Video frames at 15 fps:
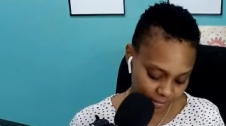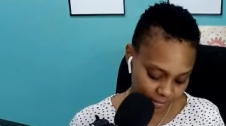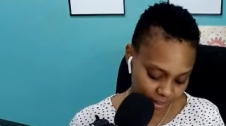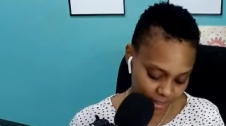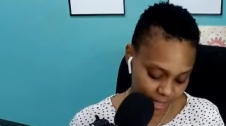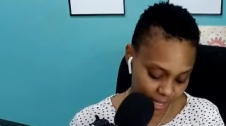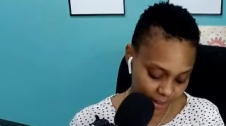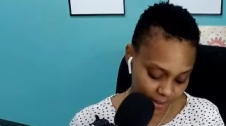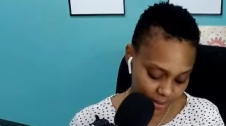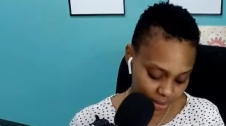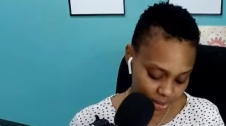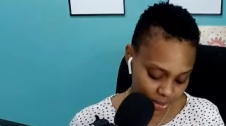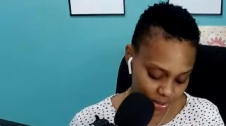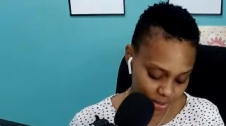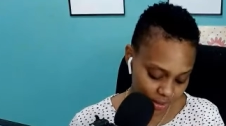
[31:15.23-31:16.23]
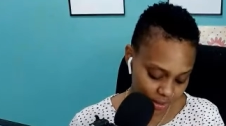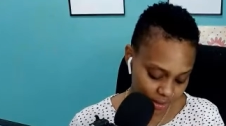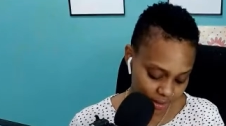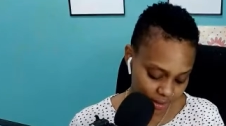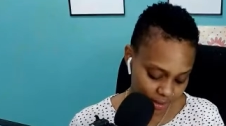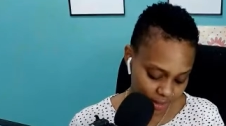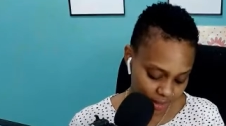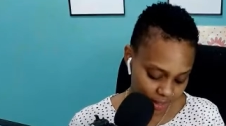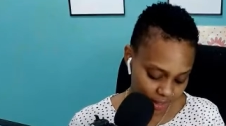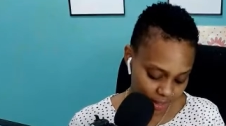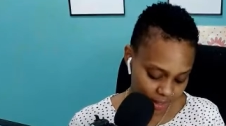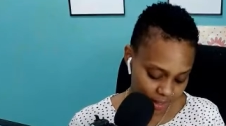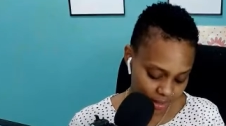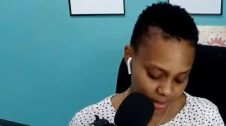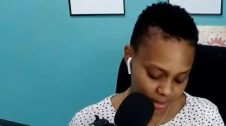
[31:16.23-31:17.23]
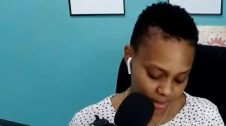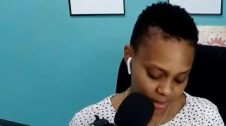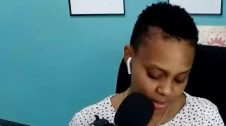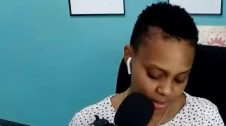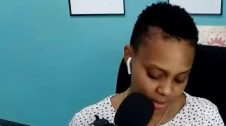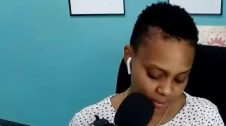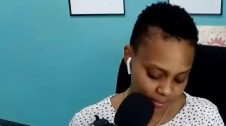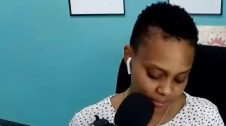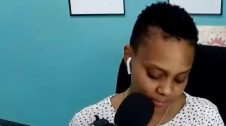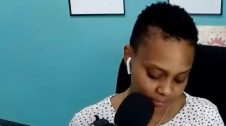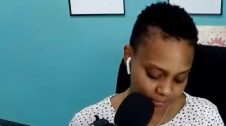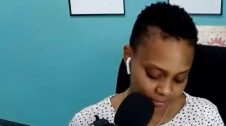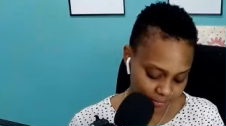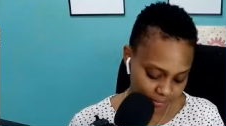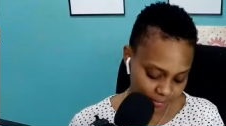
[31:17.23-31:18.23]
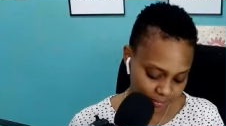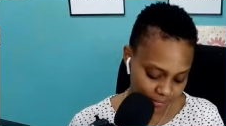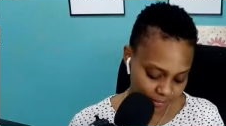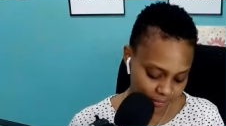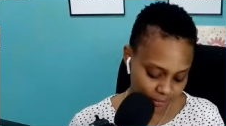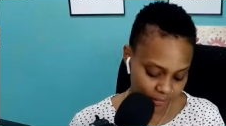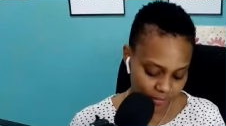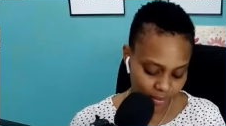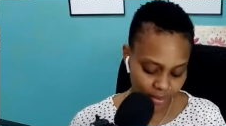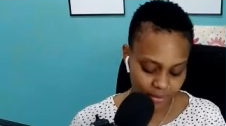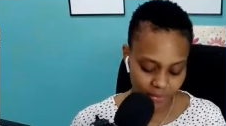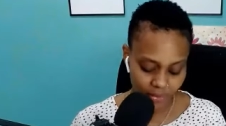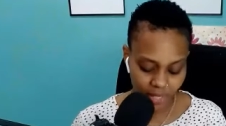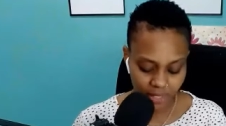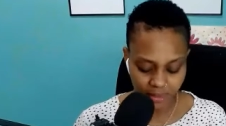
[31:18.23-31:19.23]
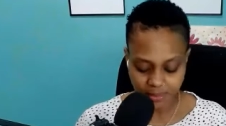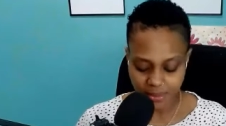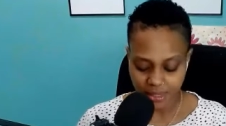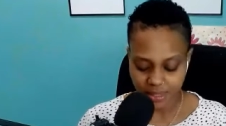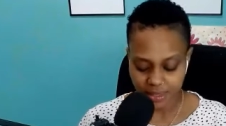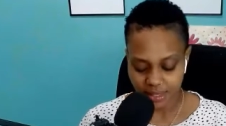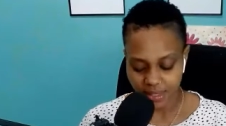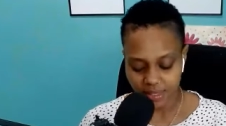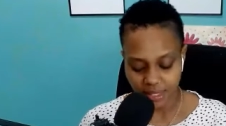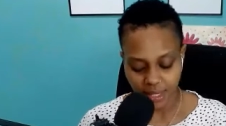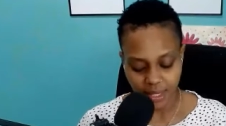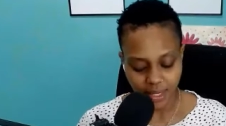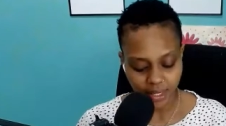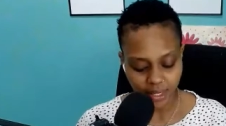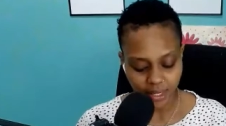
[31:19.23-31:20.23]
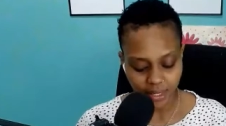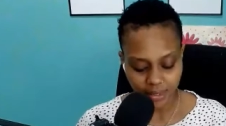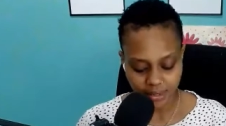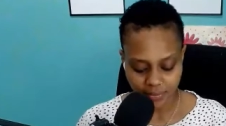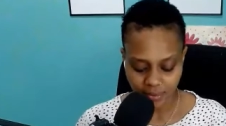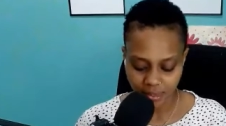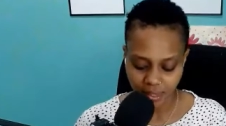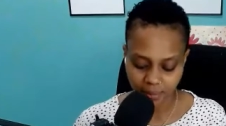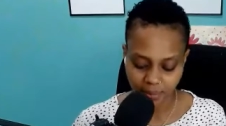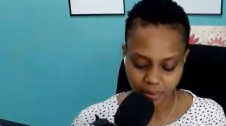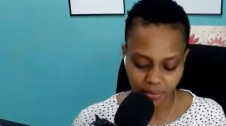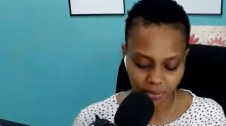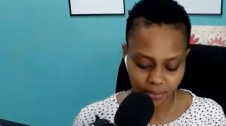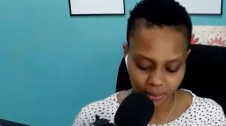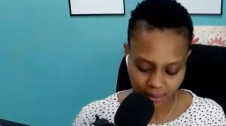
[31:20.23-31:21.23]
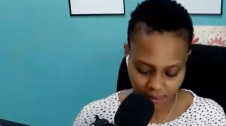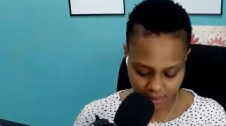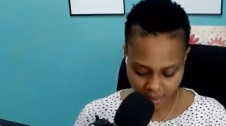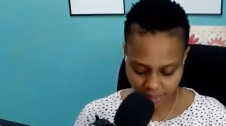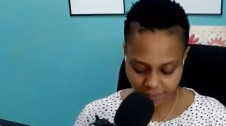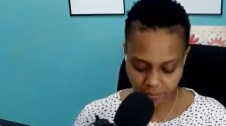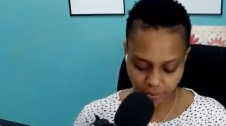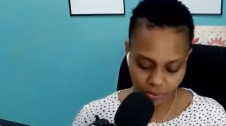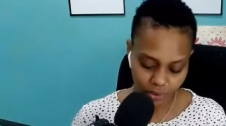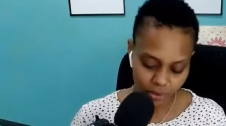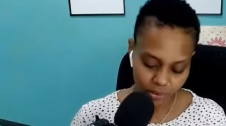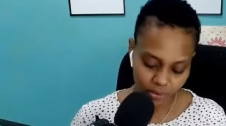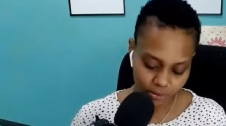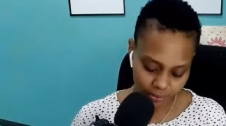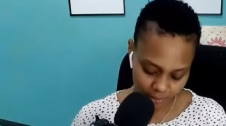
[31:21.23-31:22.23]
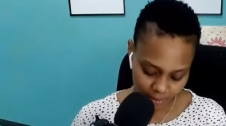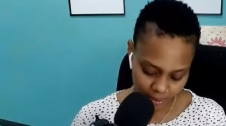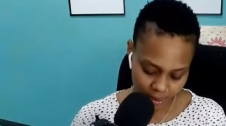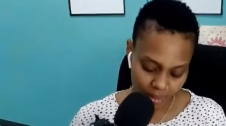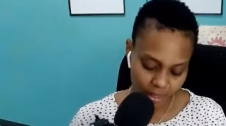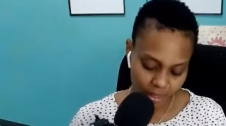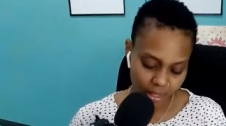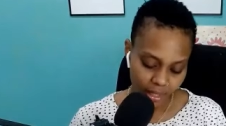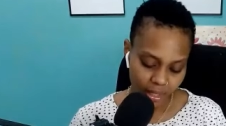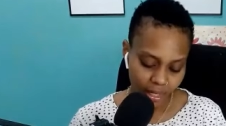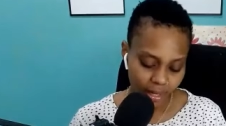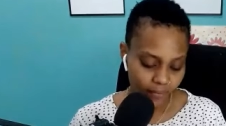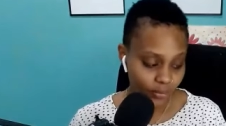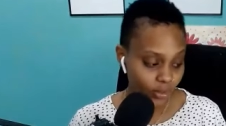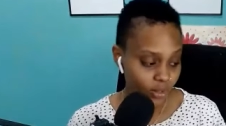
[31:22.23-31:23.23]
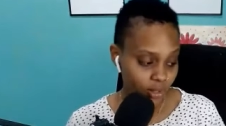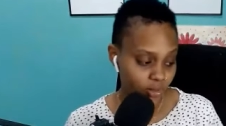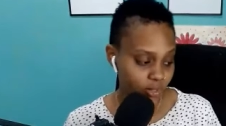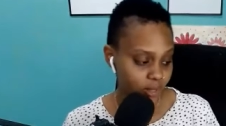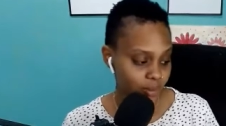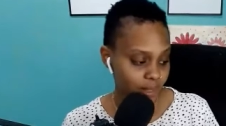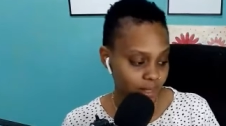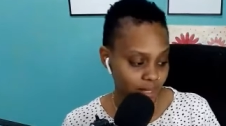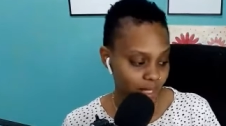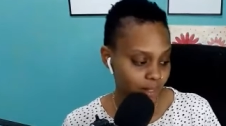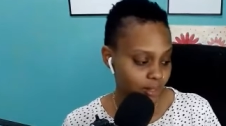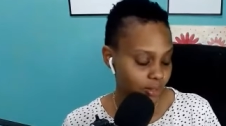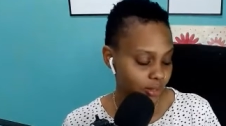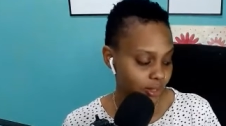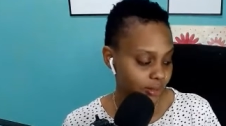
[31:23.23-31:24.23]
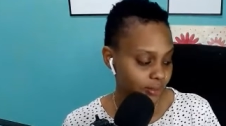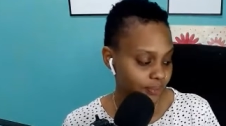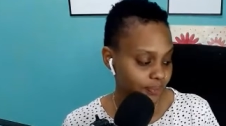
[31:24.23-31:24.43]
Sanskrit and just some random things that I can't even help her with because I have no clue. I have no clue how to speak Sanskrit.